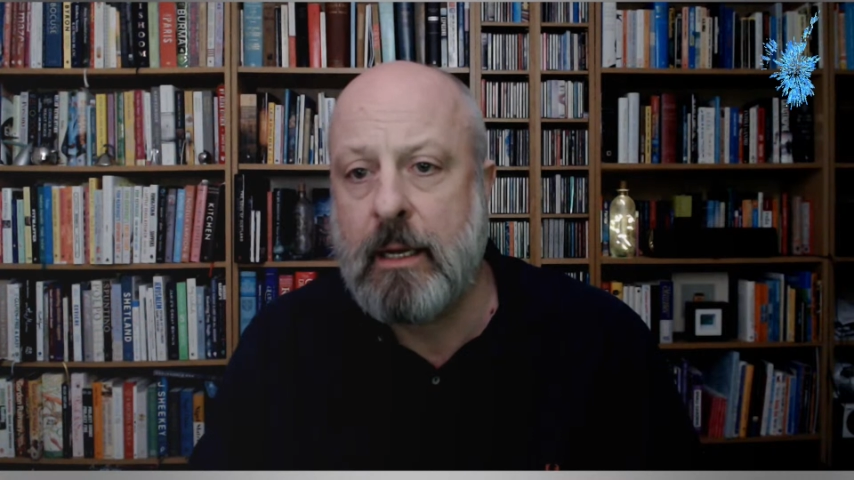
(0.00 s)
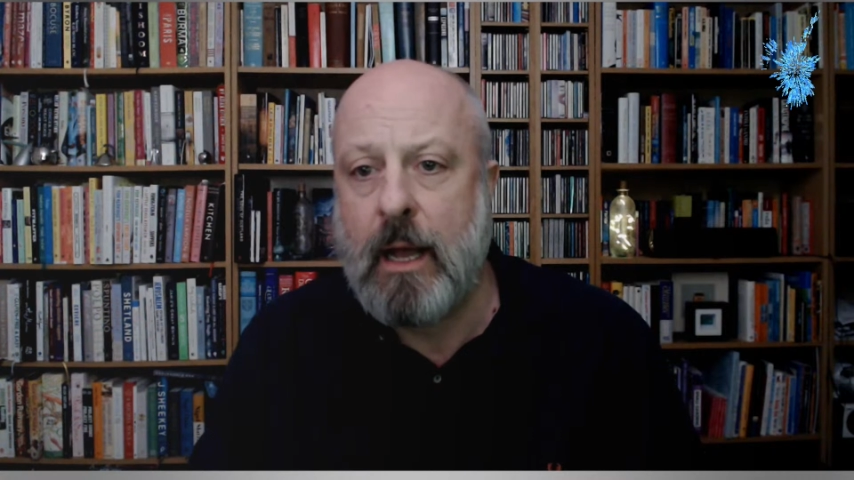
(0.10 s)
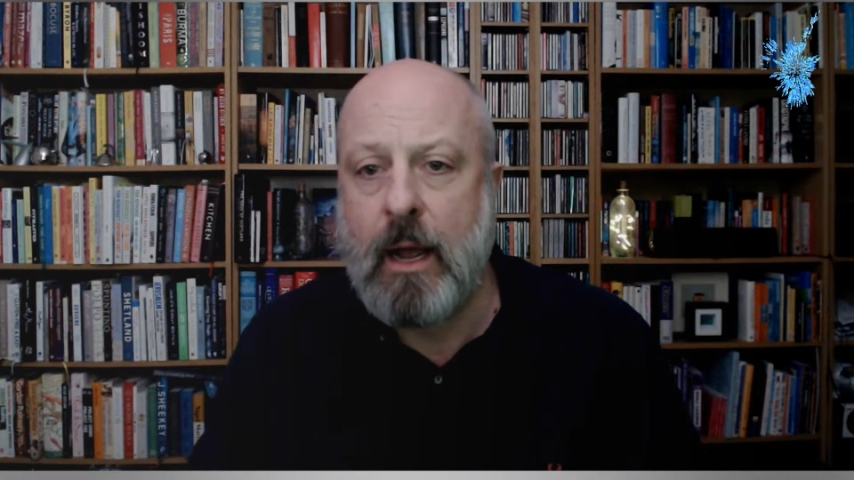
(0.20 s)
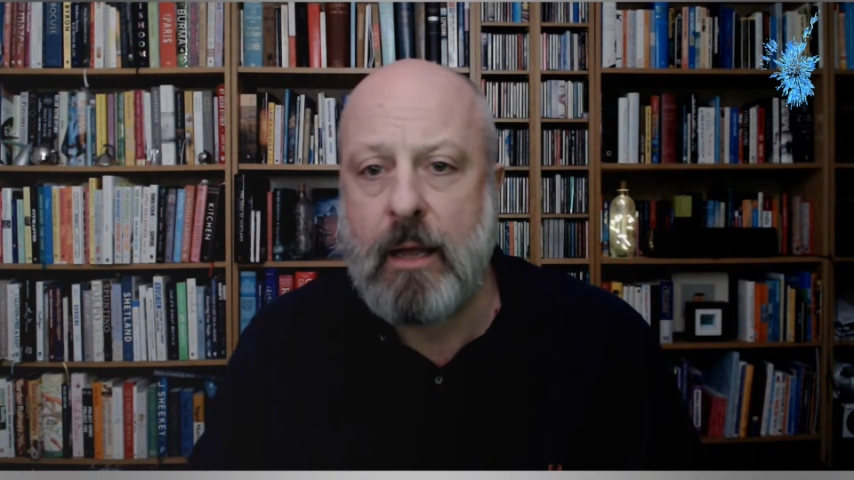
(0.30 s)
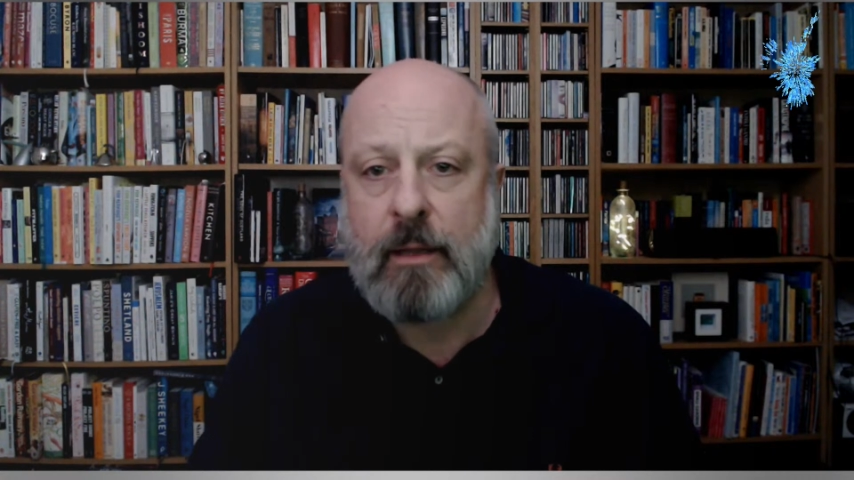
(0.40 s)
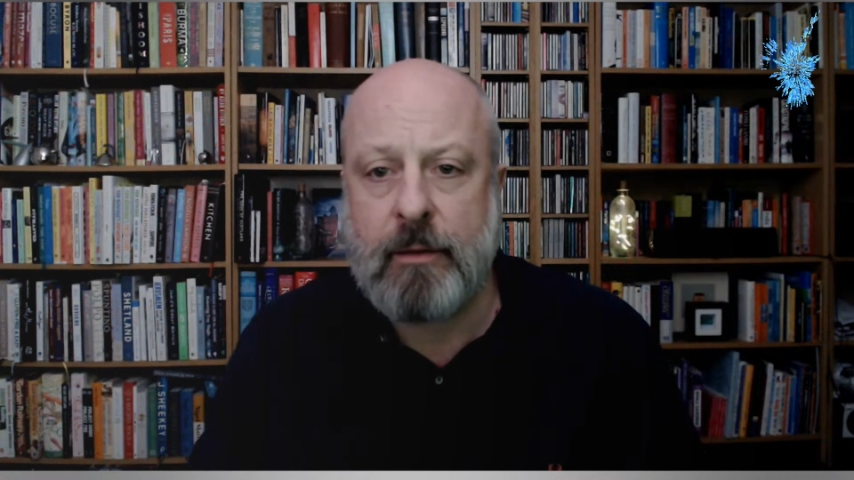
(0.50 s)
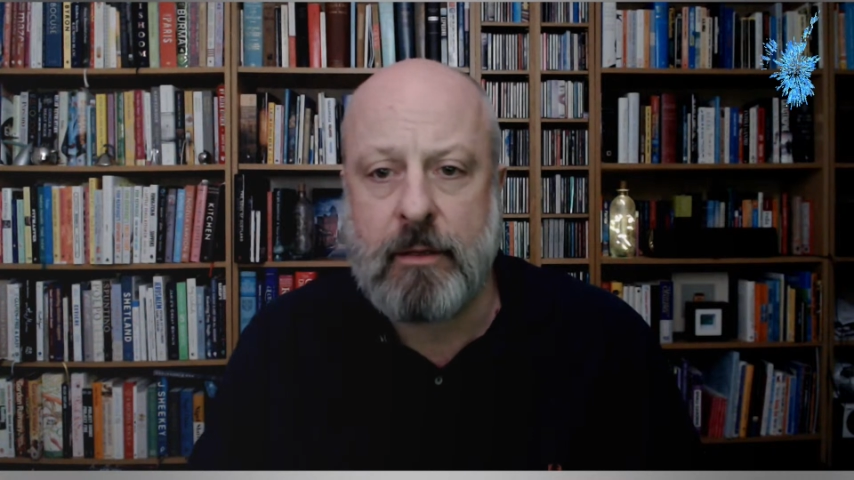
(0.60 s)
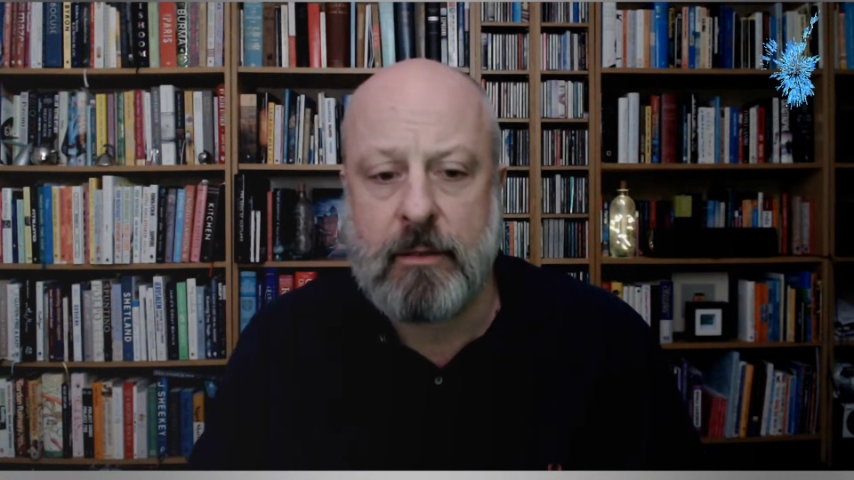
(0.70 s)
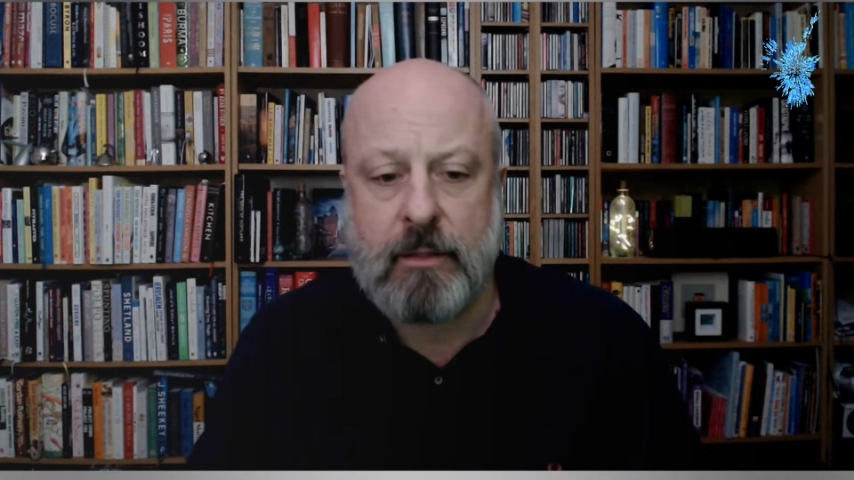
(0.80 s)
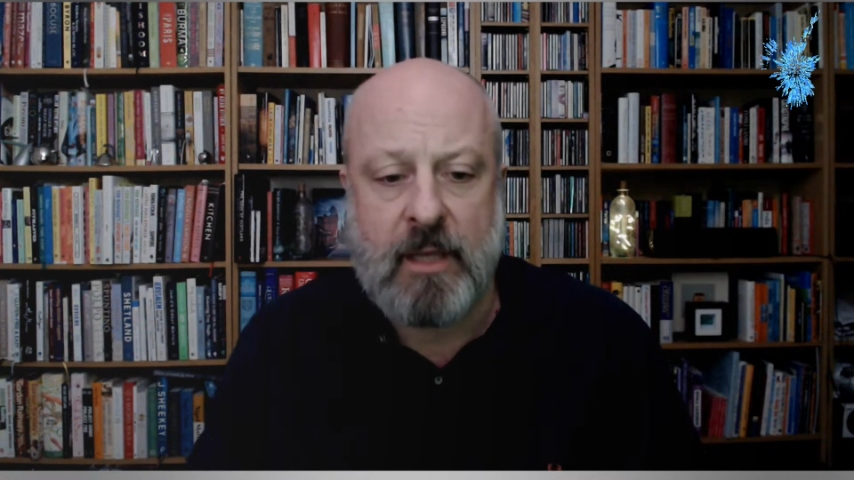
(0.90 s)

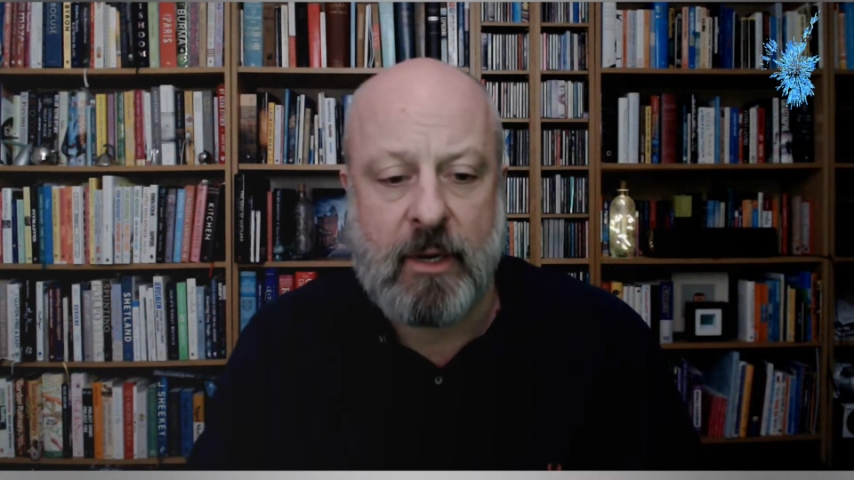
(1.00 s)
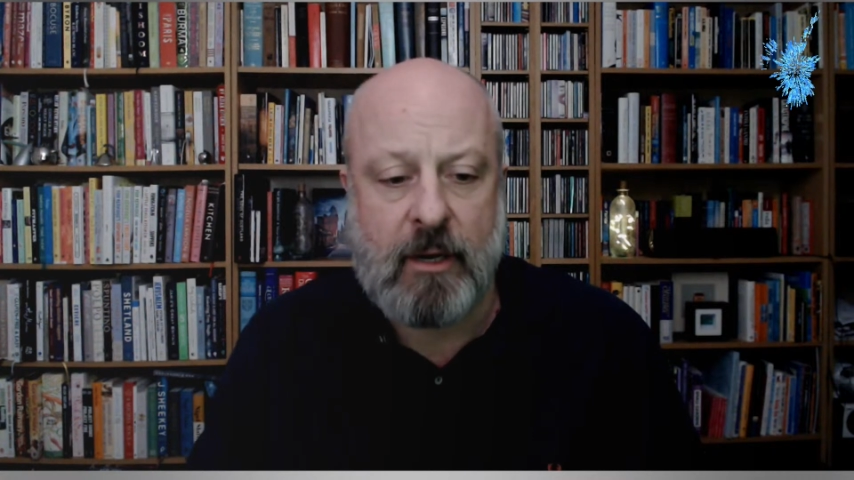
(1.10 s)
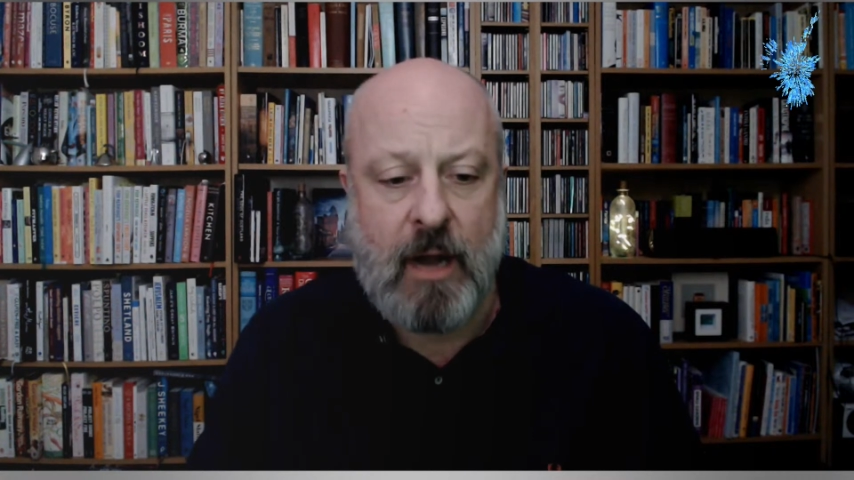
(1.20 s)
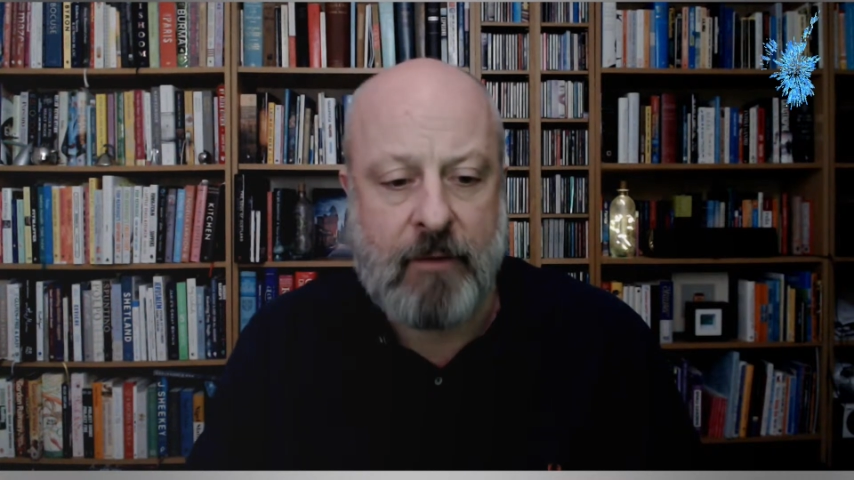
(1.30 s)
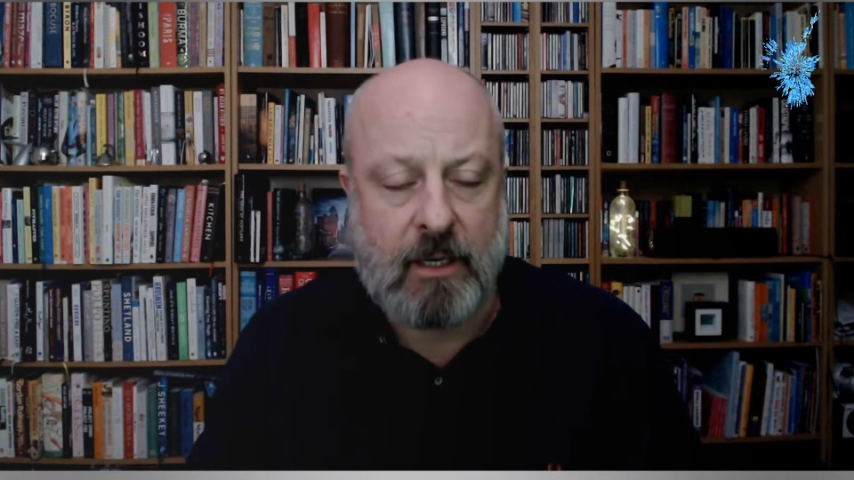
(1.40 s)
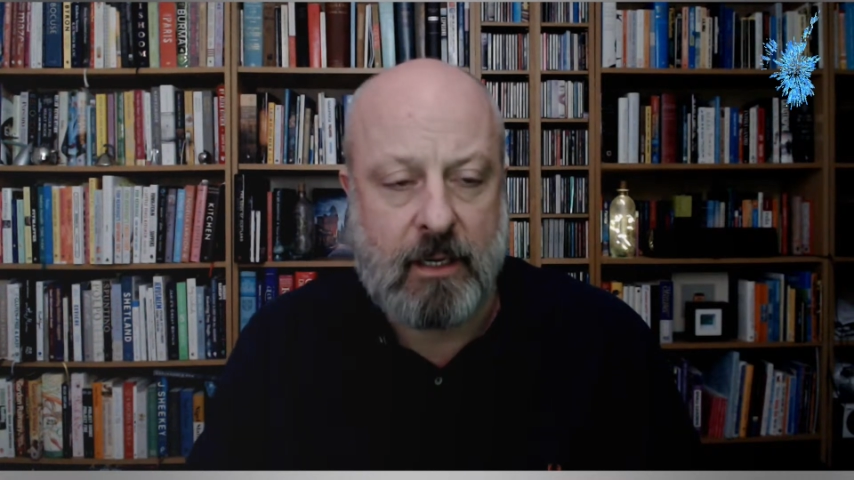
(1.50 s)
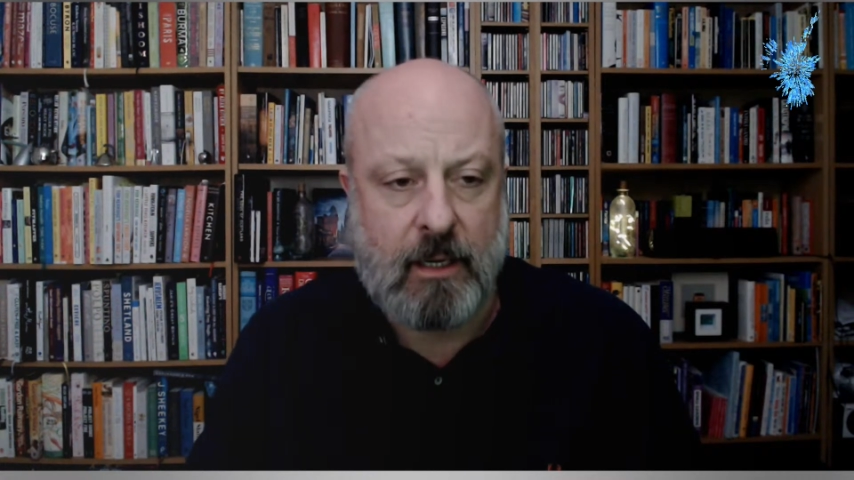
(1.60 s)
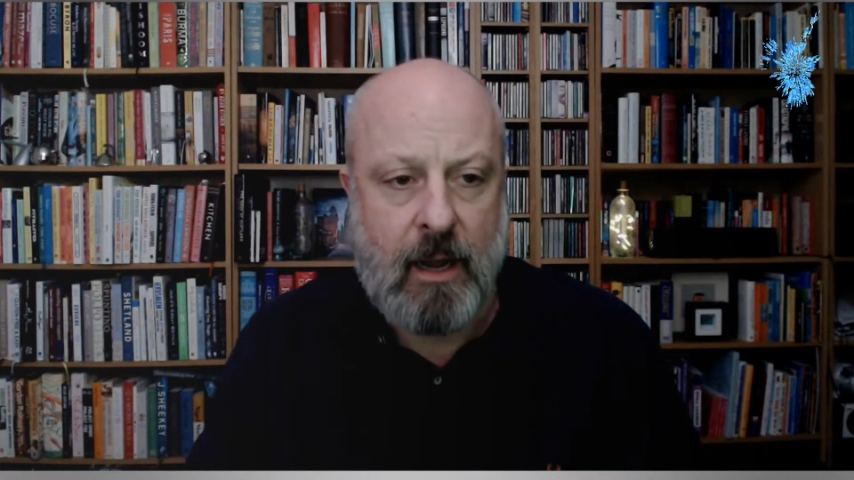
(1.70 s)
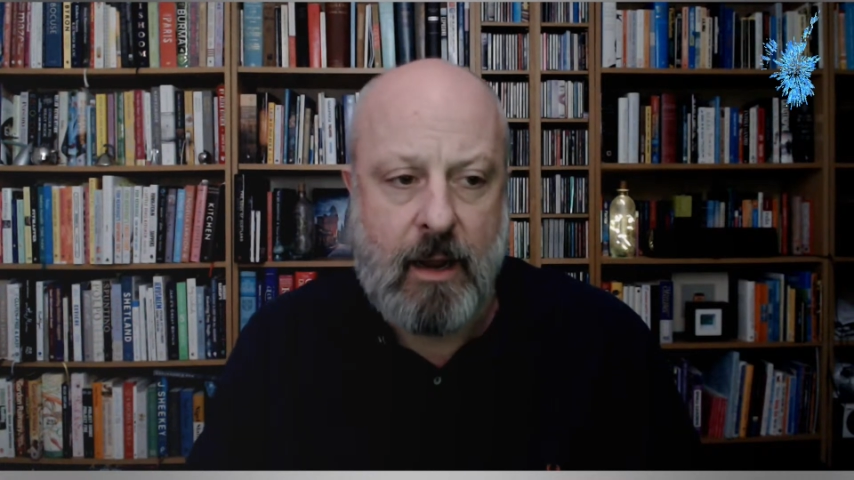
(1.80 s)
the demographic